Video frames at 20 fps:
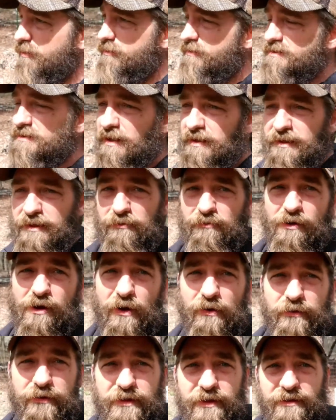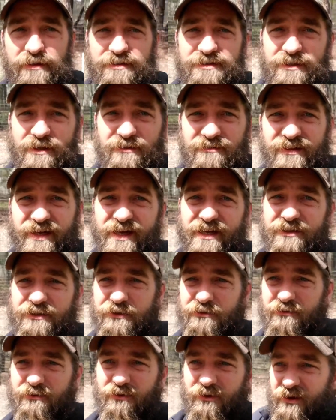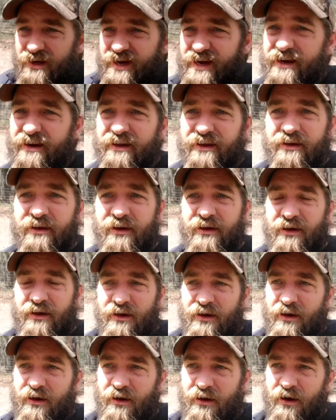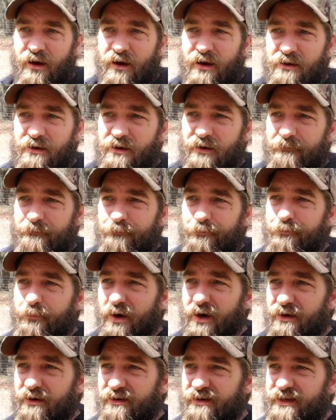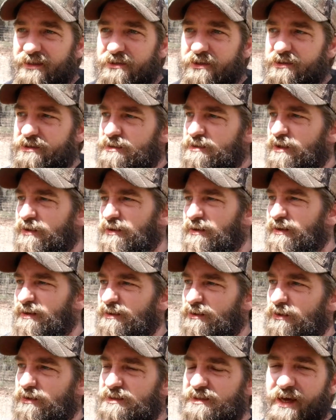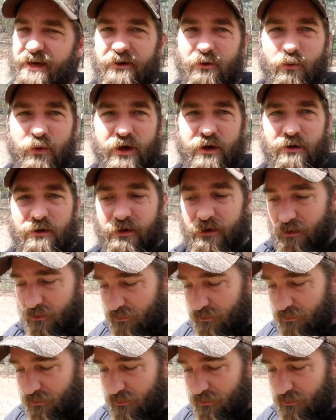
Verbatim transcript: There's nothing wrong with it. It's all natural, organic, but it looks kind of weird in a